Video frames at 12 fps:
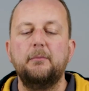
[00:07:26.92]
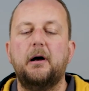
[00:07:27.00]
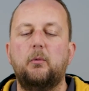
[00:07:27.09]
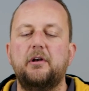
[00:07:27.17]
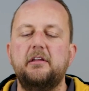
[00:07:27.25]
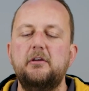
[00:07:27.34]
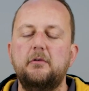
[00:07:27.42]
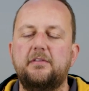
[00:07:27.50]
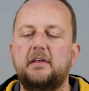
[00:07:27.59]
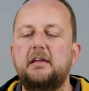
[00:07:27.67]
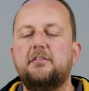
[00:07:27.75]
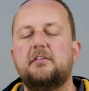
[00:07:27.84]
you might want to use
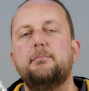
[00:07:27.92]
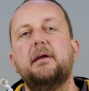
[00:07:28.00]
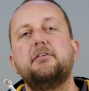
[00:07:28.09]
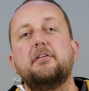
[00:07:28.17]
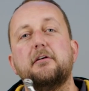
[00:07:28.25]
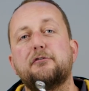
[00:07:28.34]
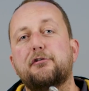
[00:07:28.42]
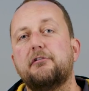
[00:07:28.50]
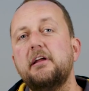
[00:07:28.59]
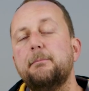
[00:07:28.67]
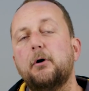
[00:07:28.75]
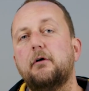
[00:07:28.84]
these to measure the
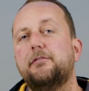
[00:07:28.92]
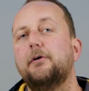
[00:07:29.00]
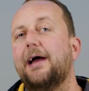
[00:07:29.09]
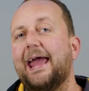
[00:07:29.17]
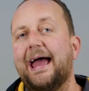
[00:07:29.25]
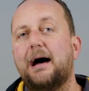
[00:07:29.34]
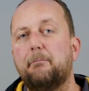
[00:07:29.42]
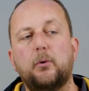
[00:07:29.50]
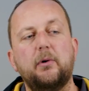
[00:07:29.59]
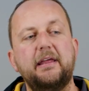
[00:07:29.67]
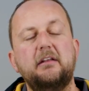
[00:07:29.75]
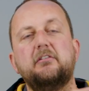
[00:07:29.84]
trim of your
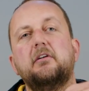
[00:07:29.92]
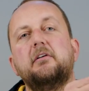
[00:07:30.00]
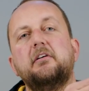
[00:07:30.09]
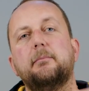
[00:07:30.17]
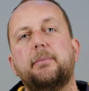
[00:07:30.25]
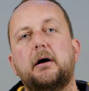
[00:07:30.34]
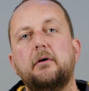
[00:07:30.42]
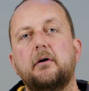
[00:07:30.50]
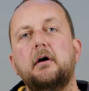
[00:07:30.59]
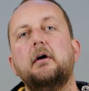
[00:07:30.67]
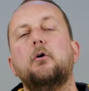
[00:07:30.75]
outboard engine on your boat,